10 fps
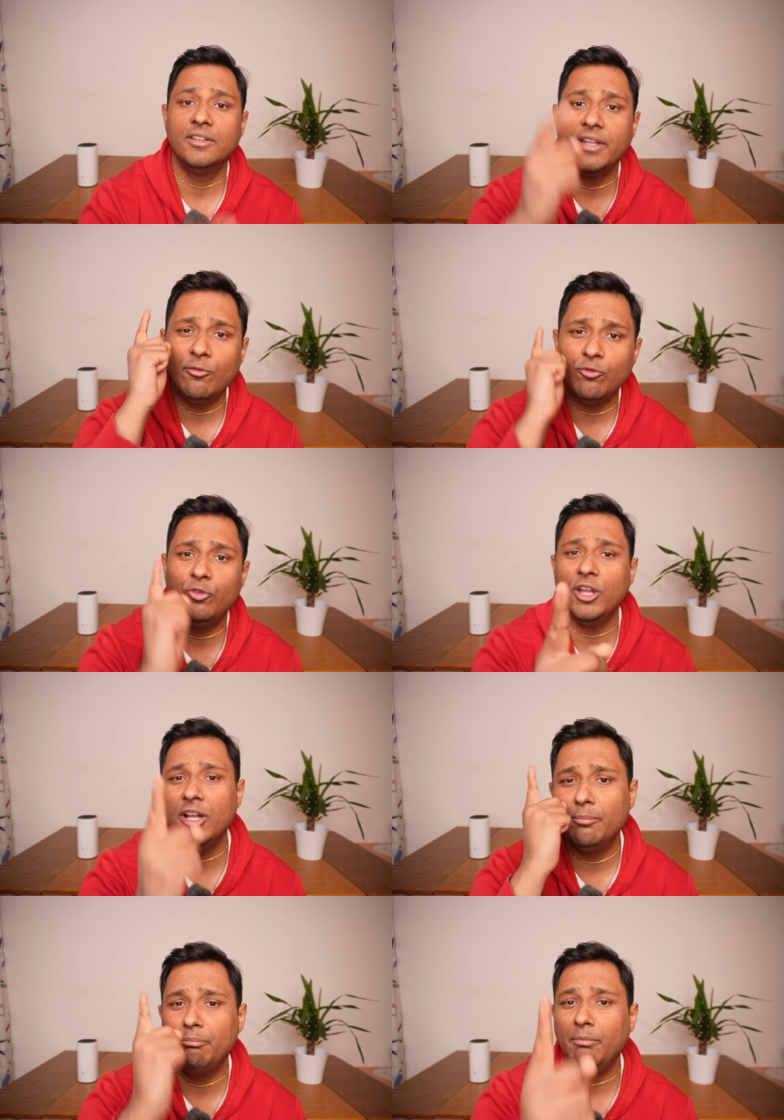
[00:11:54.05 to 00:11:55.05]
they
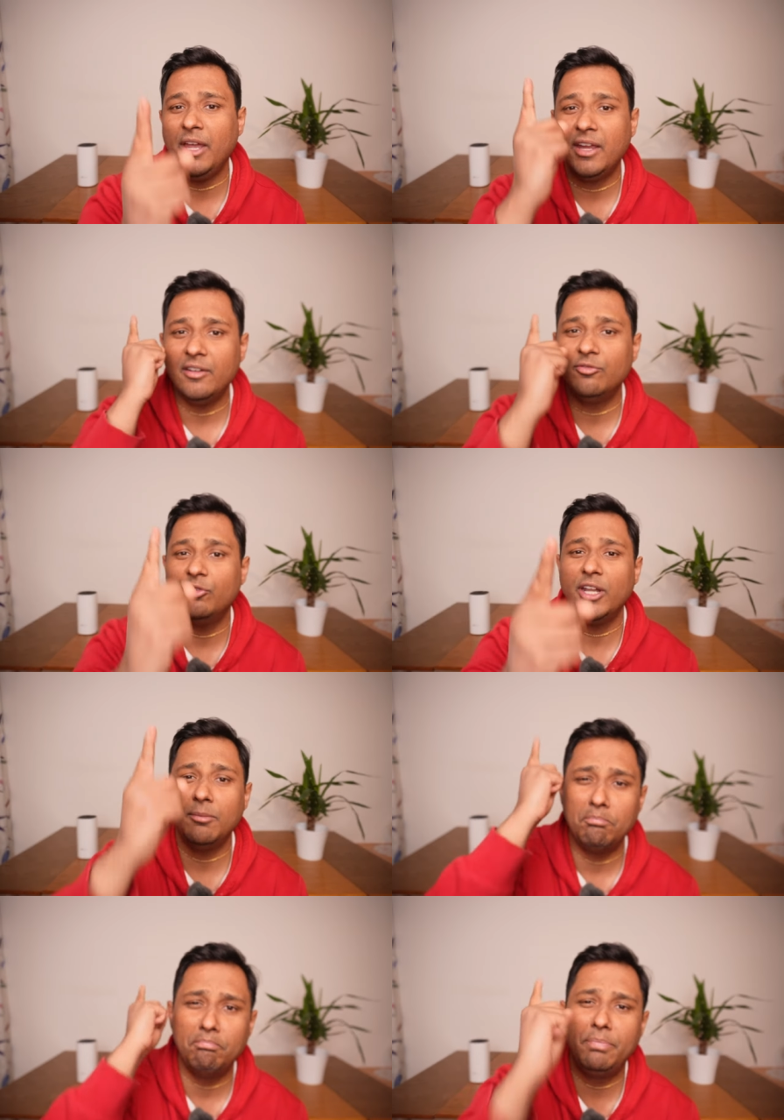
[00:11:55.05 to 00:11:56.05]
will make it very
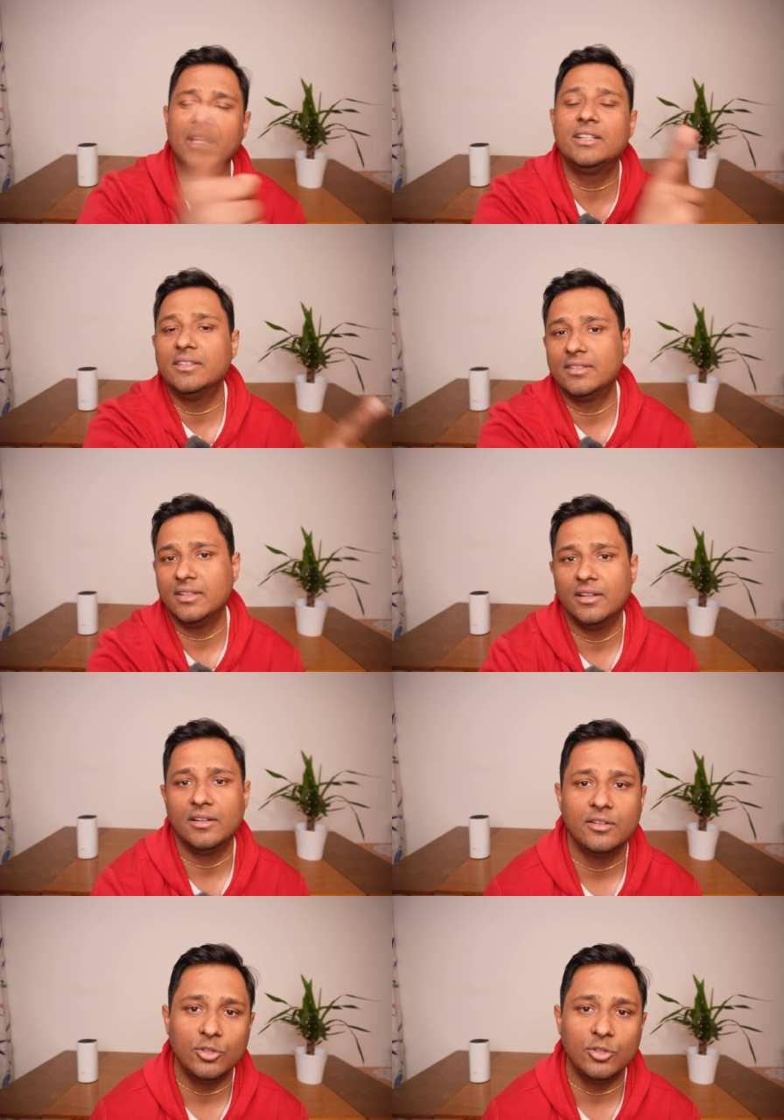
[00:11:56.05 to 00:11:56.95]
big this year.